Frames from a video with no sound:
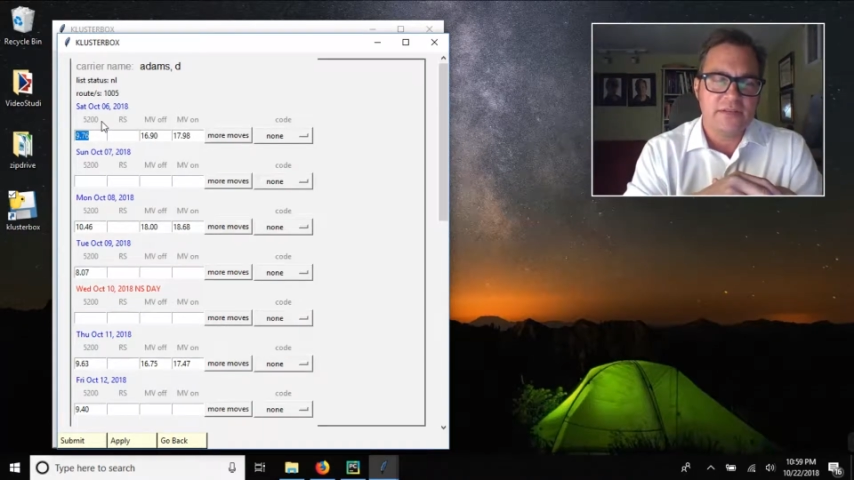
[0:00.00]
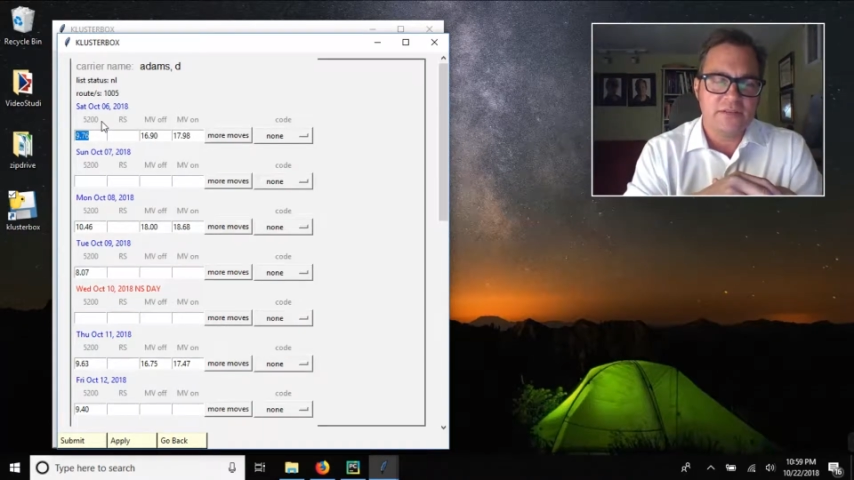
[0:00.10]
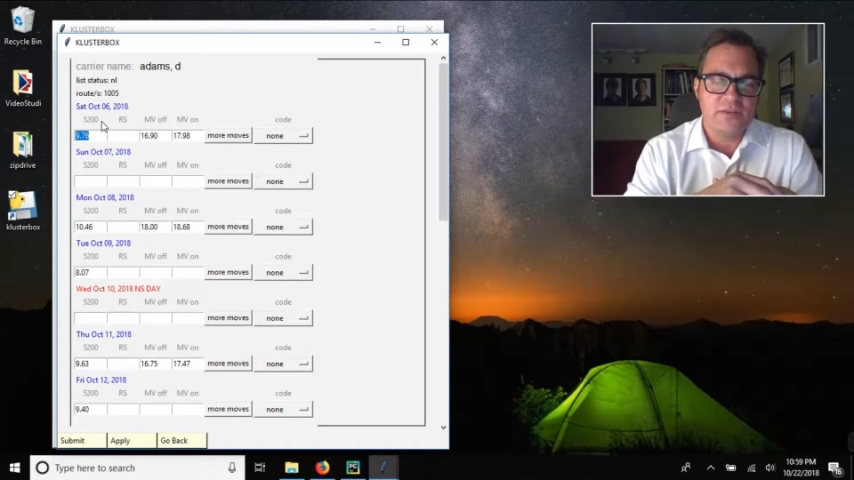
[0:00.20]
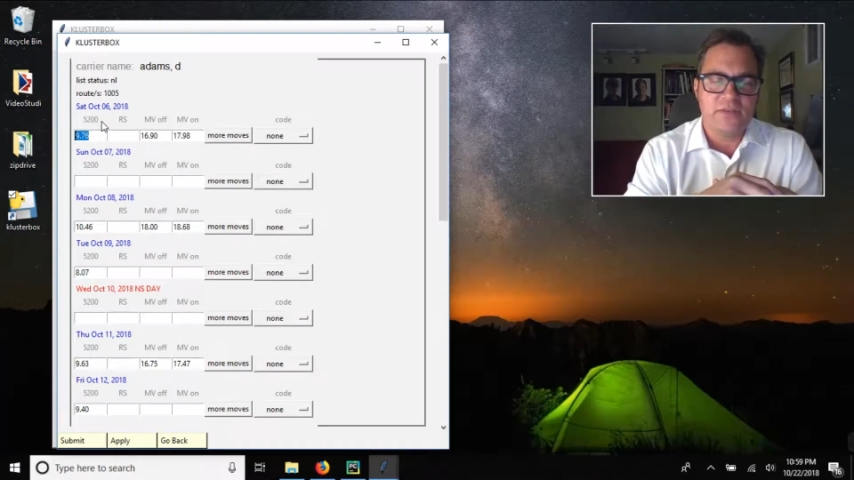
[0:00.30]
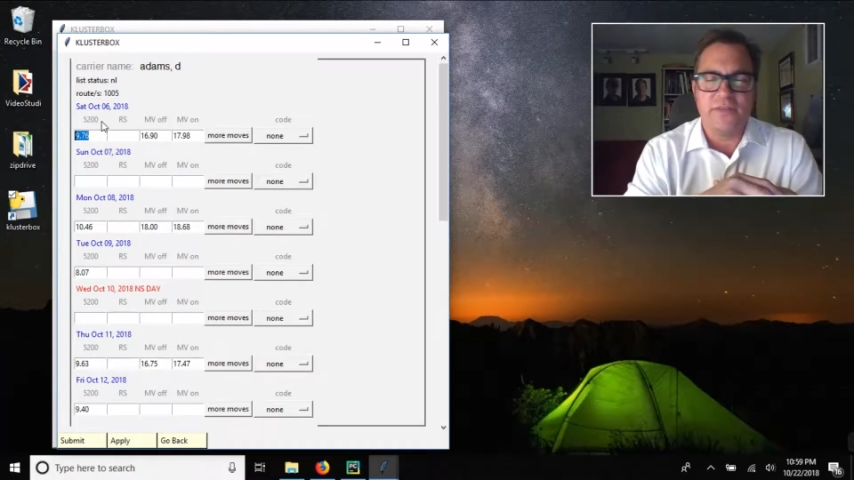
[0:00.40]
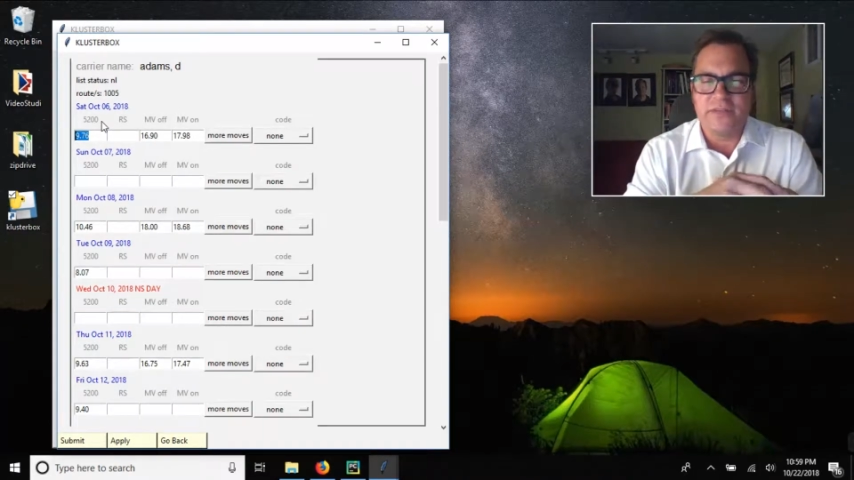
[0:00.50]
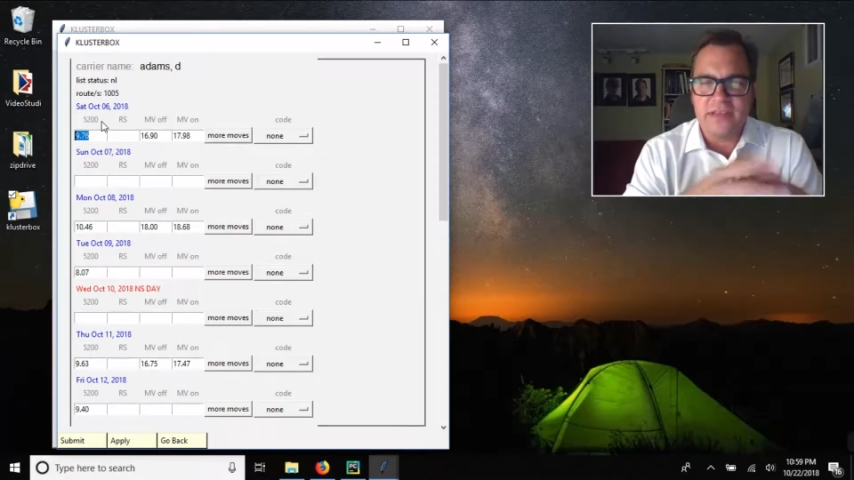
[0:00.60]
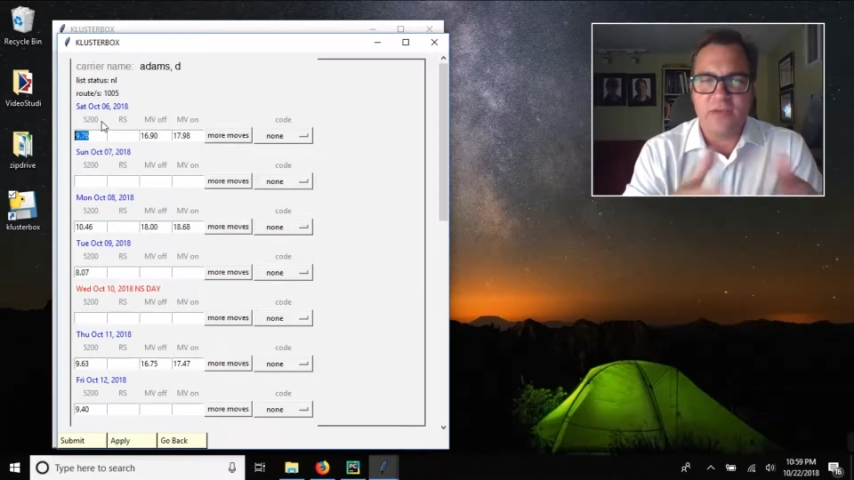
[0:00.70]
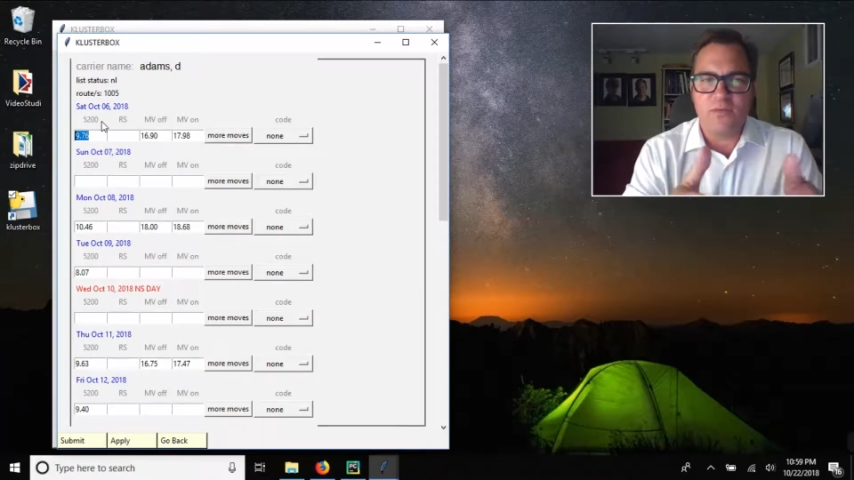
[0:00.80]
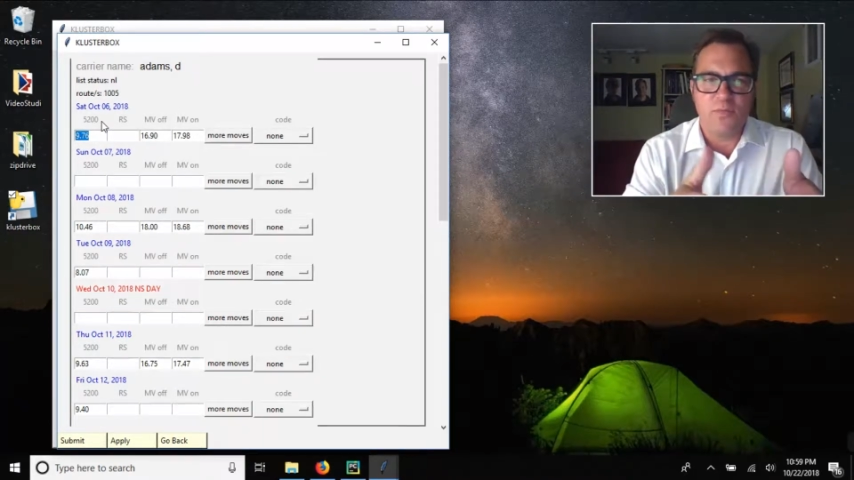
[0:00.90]
So if you
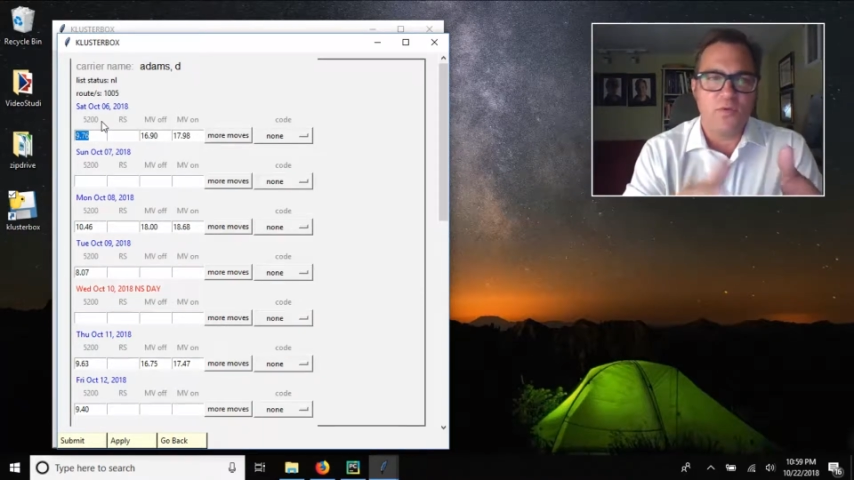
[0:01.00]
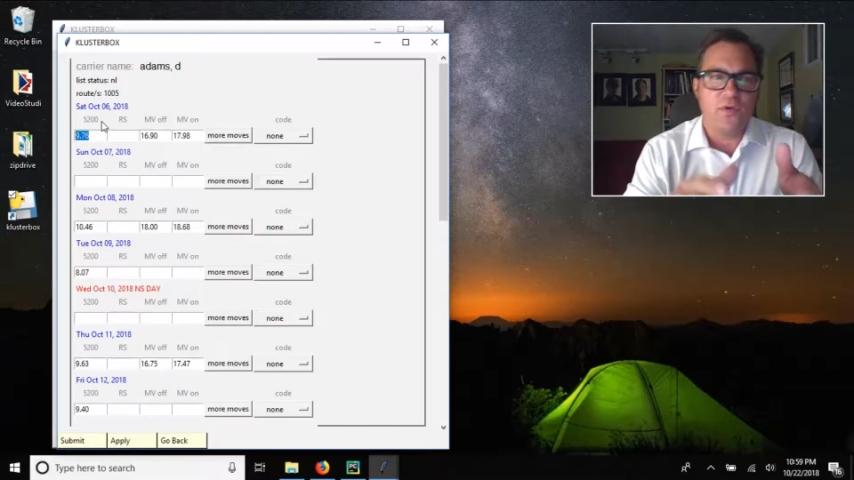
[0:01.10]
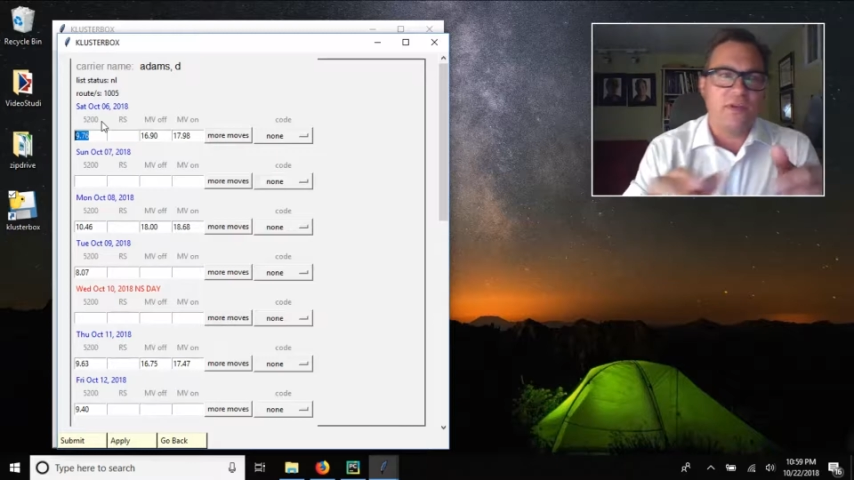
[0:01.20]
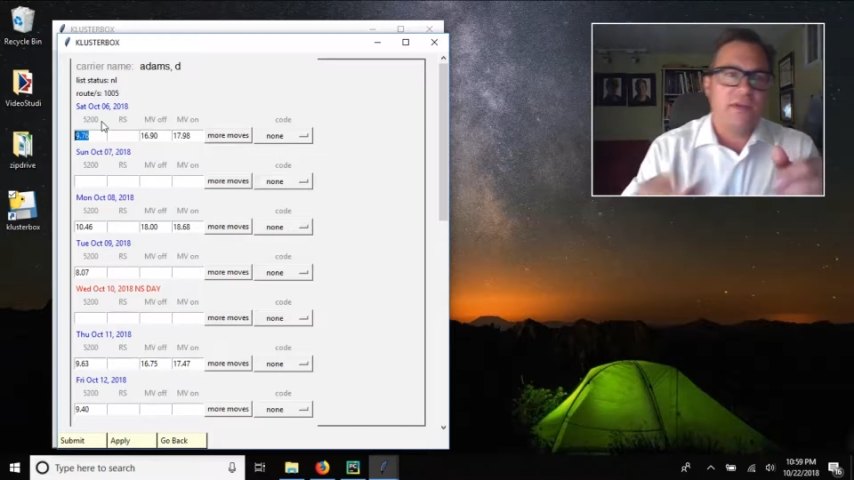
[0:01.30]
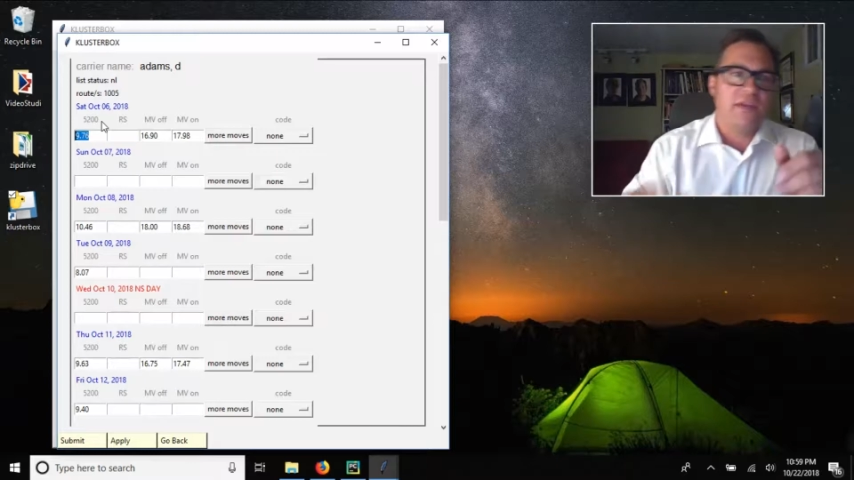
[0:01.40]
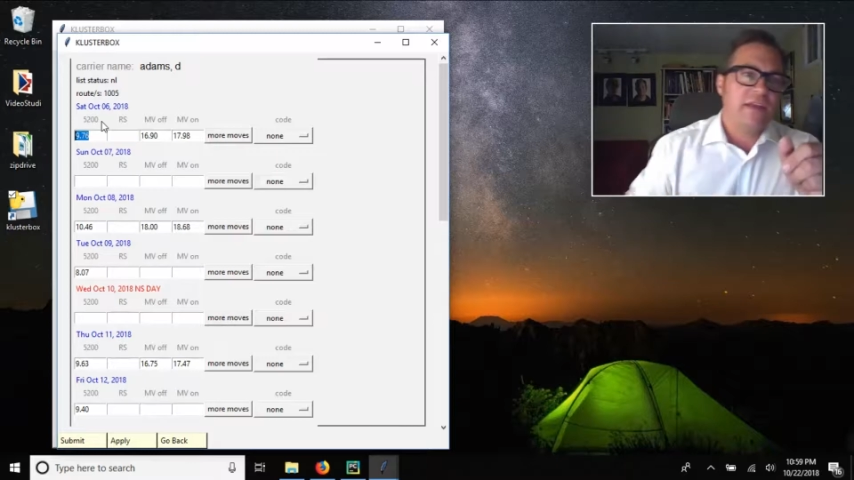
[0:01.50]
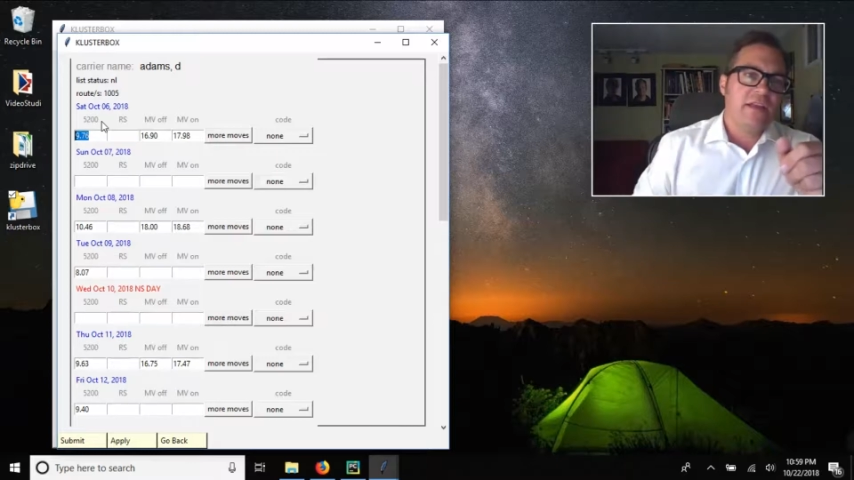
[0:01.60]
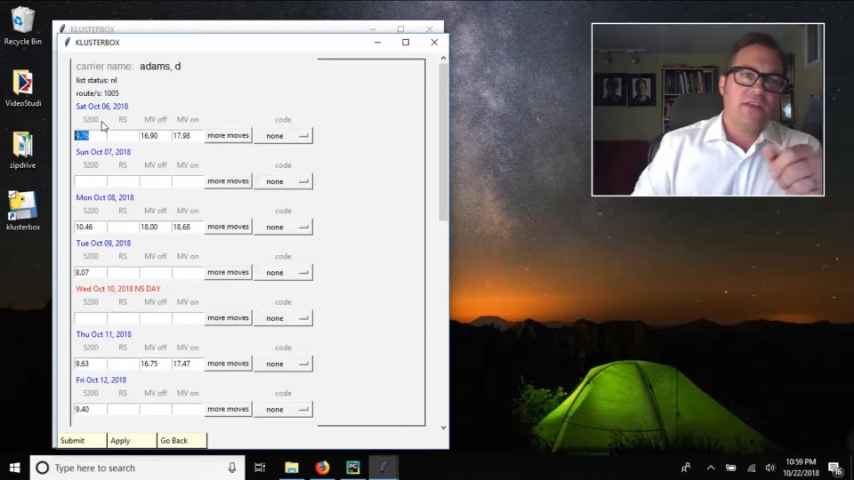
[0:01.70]
see that report,